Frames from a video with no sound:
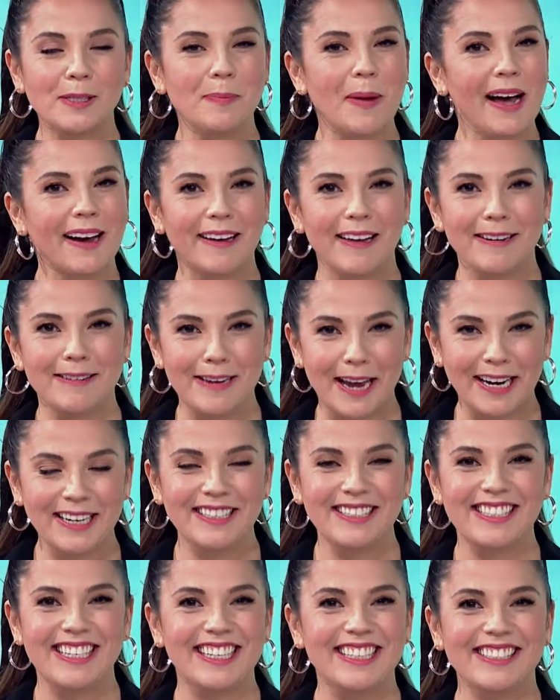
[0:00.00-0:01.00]
back in
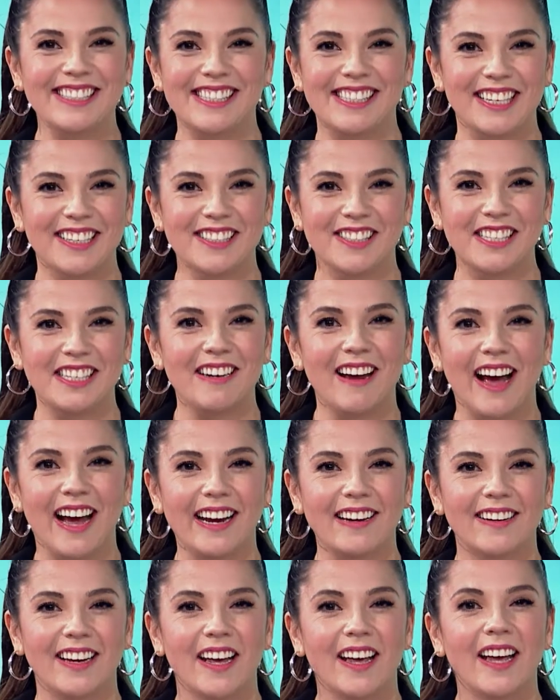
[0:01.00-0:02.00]

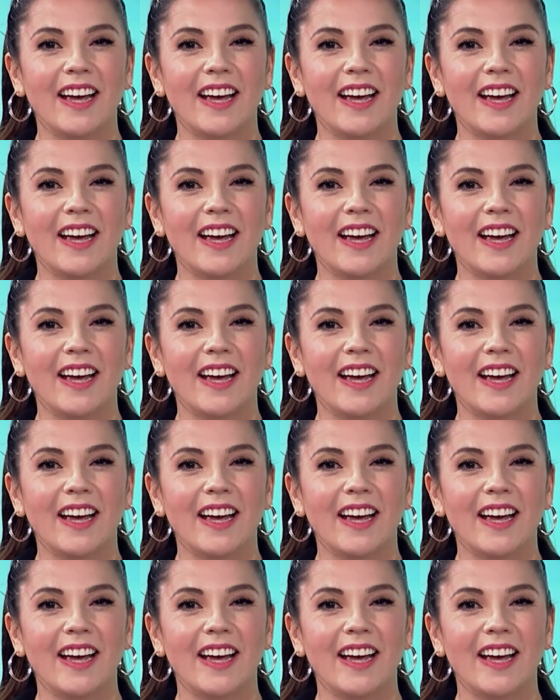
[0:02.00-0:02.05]
1969.